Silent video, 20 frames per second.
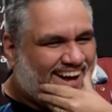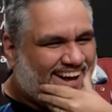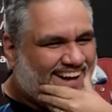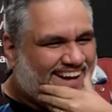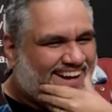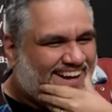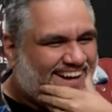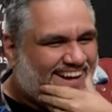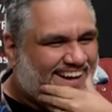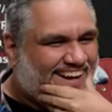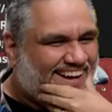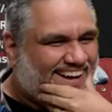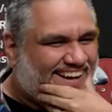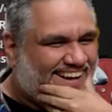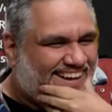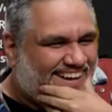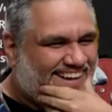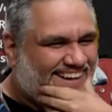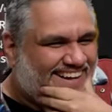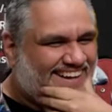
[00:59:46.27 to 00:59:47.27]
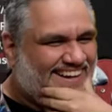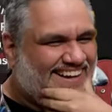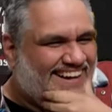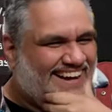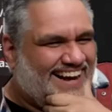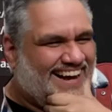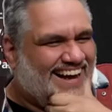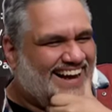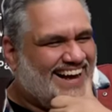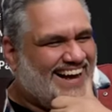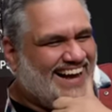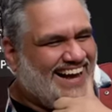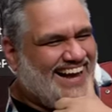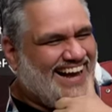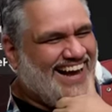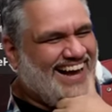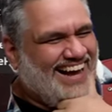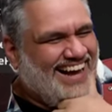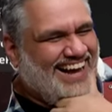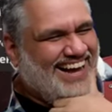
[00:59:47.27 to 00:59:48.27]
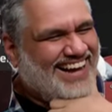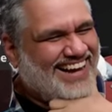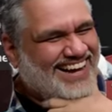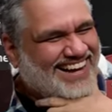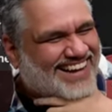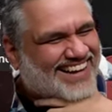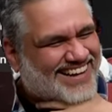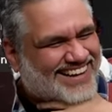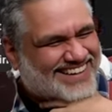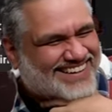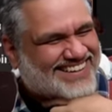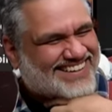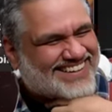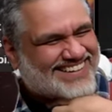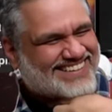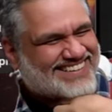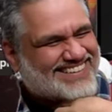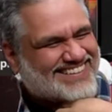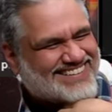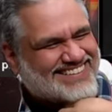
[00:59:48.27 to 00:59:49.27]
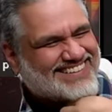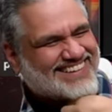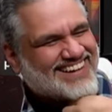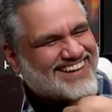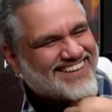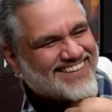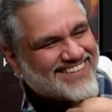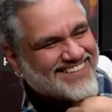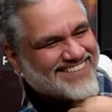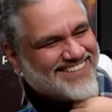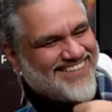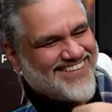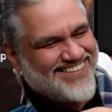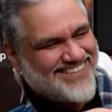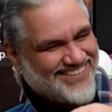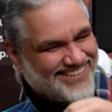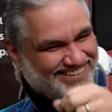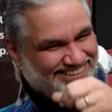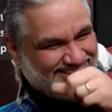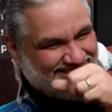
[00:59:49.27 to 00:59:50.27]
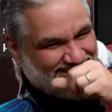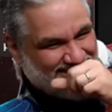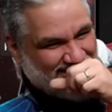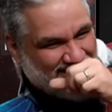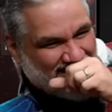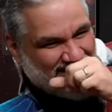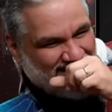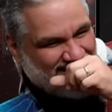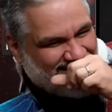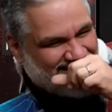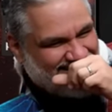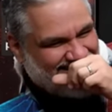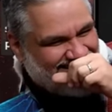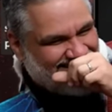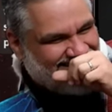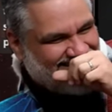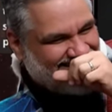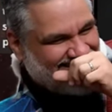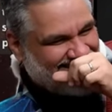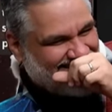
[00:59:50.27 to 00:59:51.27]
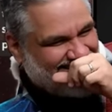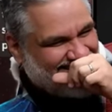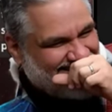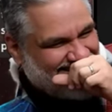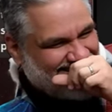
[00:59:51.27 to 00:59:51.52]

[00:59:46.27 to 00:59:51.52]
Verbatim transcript: Well, it hit my arm. So whatever it was, whatever just fell out of your mouth. It was ice.